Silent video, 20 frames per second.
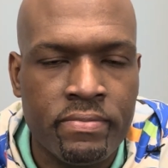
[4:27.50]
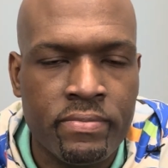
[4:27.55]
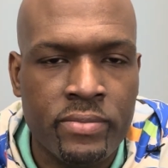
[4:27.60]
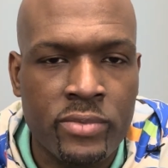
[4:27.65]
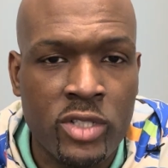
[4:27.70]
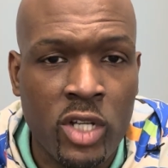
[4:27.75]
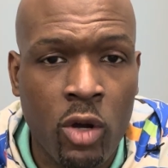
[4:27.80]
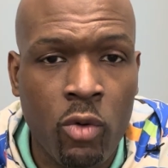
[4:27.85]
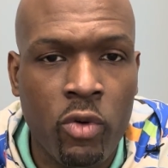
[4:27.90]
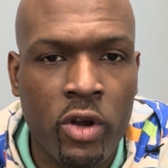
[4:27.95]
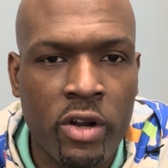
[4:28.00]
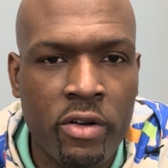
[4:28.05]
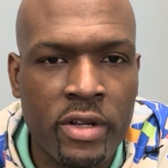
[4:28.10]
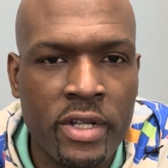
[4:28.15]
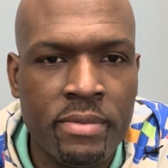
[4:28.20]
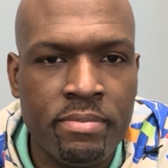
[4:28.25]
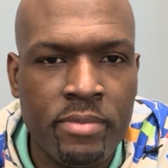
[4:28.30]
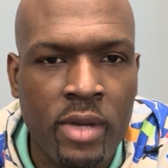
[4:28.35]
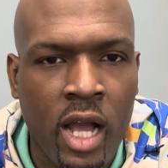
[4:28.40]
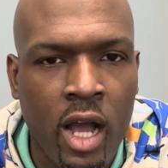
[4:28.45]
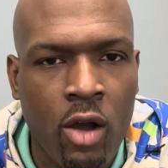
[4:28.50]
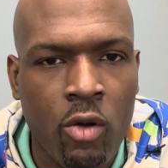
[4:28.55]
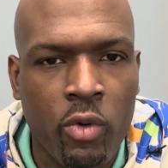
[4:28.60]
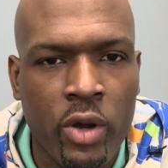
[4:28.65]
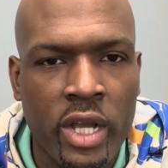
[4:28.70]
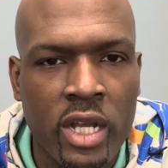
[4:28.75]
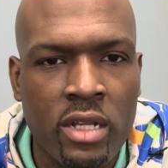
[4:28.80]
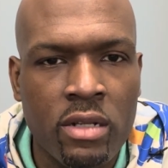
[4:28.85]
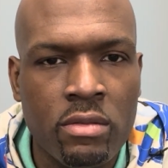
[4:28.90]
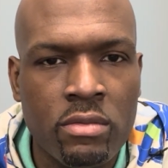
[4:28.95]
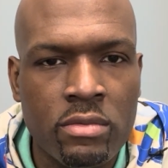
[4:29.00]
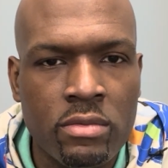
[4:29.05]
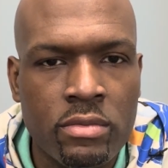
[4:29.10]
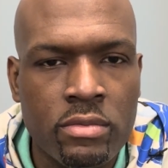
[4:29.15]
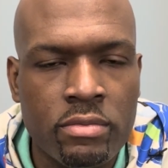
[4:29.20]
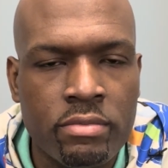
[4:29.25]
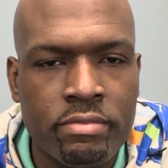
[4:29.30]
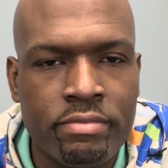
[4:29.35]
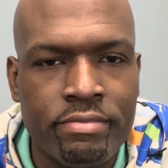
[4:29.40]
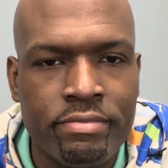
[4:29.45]
Don't worry, I'll wait.
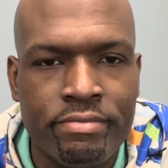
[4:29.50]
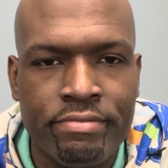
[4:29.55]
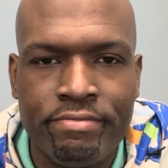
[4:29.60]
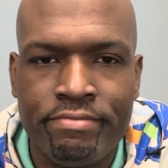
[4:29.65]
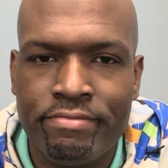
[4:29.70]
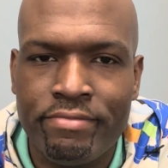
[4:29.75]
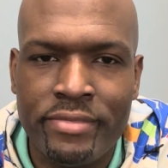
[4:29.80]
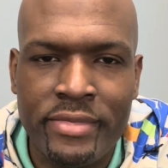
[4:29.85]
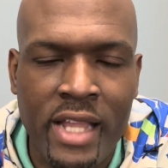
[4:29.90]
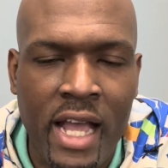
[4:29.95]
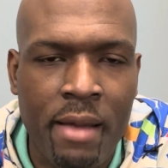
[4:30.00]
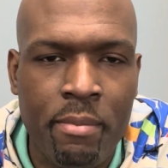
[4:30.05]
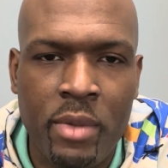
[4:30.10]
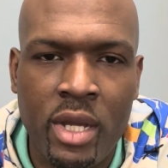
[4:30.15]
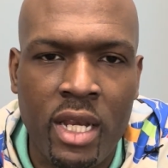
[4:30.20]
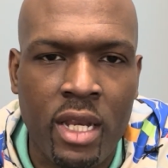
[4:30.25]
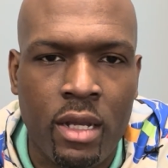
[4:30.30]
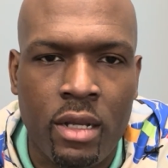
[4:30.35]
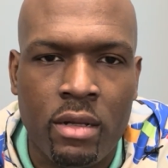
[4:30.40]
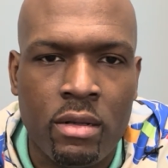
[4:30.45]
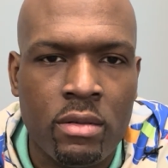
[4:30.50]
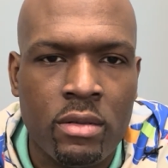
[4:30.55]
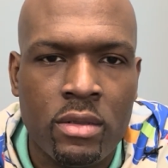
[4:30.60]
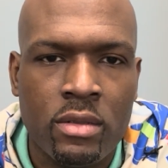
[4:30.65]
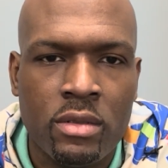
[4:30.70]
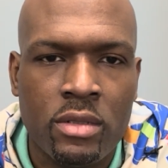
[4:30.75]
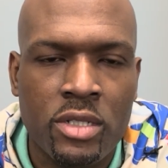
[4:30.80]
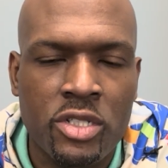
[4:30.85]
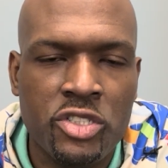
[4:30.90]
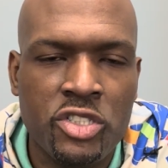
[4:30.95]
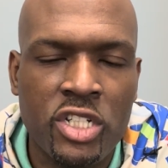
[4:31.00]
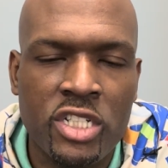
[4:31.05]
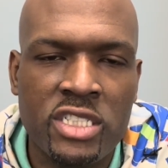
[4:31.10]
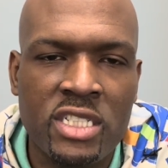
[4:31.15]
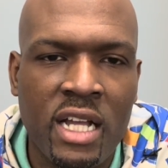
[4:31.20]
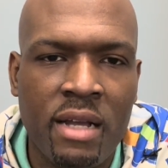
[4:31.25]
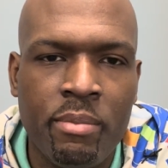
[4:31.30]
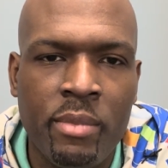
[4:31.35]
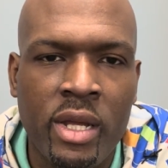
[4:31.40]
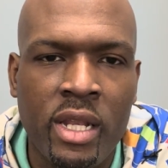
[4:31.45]
Not many. It's just
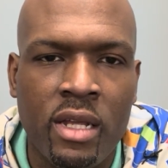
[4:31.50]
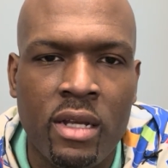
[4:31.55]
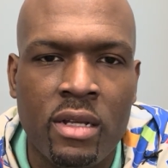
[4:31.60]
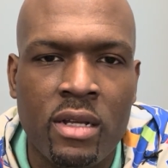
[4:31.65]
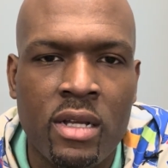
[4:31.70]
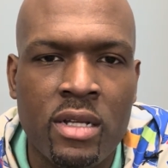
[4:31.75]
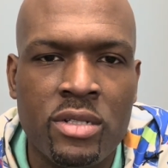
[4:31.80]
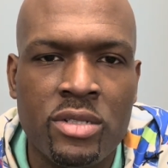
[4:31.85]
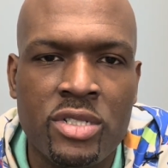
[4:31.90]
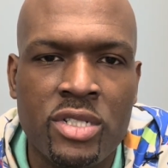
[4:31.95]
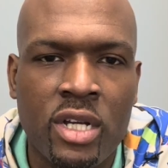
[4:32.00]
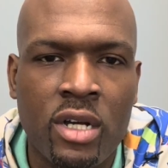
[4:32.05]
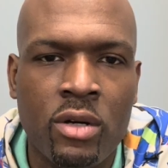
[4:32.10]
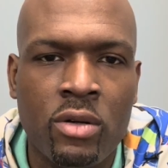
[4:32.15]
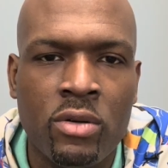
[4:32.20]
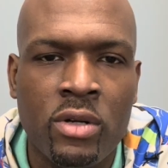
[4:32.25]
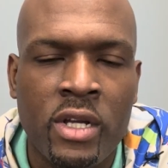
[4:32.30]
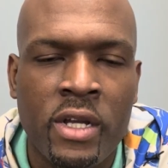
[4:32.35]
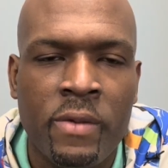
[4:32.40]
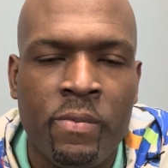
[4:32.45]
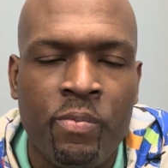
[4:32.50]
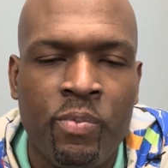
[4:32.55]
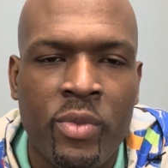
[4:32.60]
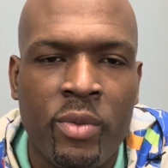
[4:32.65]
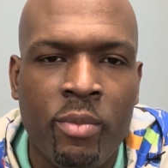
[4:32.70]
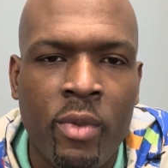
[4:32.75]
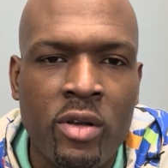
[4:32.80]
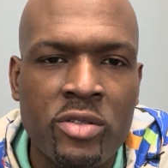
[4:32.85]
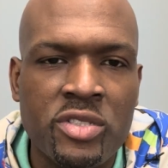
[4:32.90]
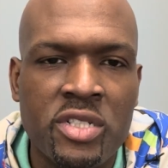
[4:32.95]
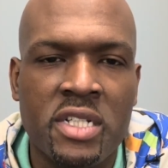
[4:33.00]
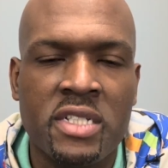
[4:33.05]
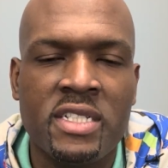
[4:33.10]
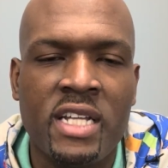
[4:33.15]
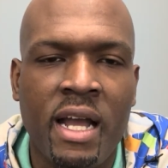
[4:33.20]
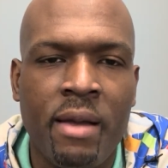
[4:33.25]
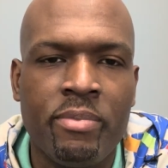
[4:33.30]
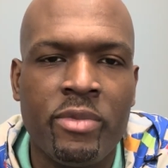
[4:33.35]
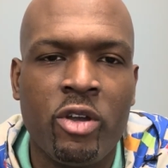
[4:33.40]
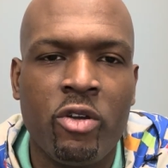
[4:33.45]
not many. And so most of the
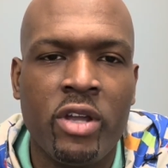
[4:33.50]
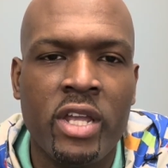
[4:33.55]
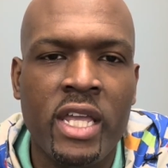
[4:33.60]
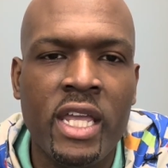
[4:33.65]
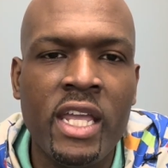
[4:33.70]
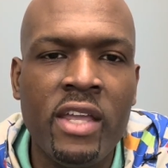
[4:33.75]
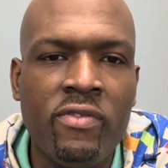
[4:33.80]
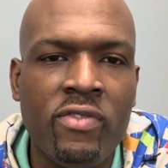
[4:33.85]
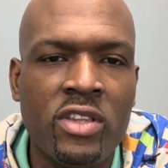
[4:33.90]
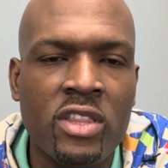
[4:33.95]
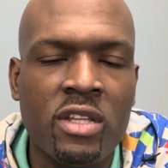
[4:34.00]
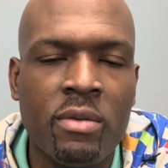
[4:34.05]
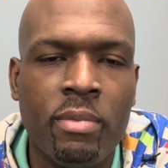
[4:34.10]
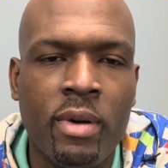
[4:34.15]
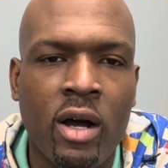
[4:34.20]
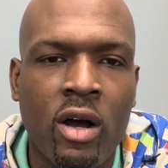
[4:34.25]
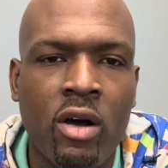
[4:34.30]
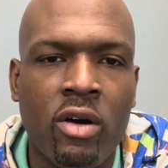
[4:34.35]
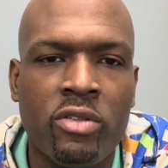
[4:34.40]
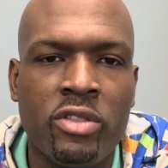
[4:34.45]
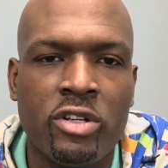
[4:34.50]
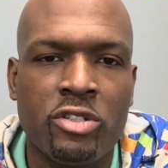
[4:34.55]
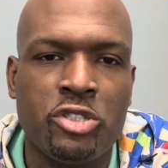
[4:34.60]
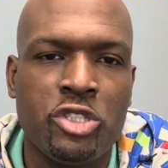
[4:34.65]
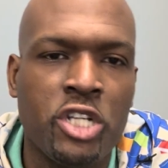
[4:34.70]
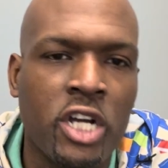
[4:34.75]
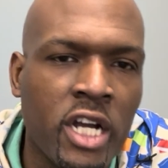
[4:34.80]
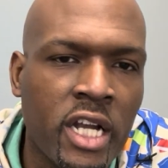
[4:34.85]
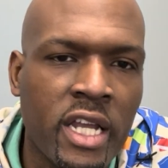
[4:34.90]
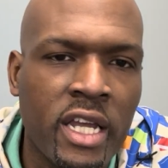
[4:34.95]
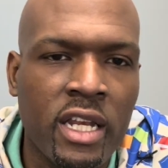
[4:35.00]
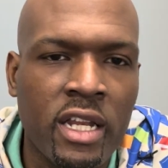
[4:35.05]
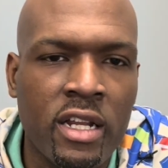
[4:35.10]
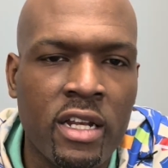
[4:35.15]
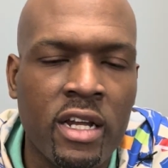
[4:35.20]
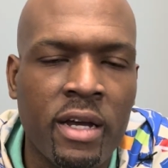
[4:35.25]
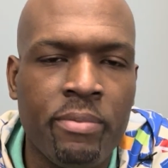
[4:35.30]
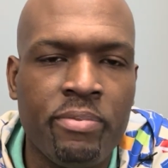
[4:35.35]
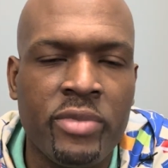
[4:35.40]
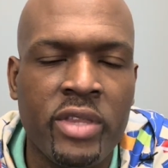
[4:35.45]
time they're heaving the ball, they're chunking it
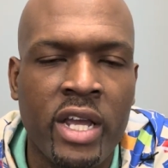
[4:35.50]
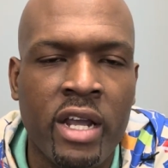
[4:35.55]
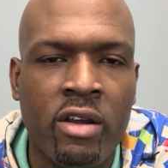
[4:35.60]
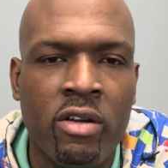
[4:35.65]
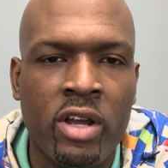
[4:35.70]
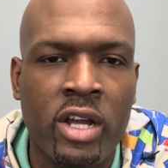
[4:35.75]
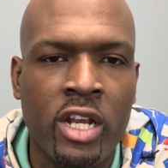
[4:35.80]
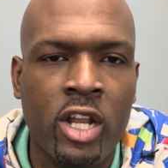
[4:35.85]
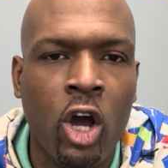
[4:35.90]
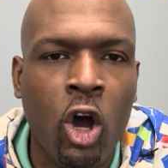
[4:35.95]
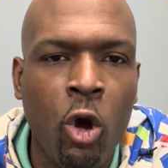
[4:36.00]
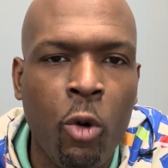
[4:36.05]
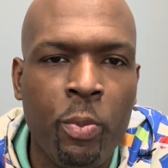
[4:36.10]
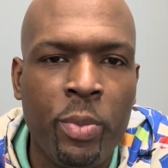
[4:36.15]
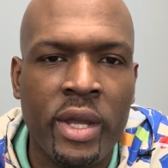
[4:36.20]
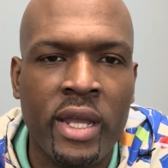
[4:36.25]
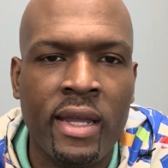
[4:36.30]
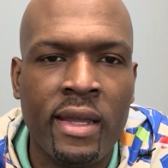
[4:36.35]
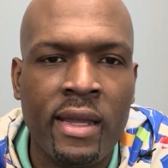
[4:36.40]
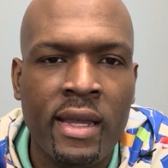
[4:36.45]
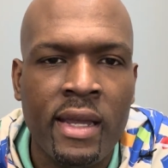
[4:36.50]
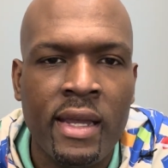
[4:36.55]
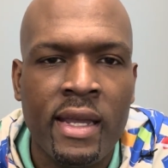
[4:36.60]
up there and hoping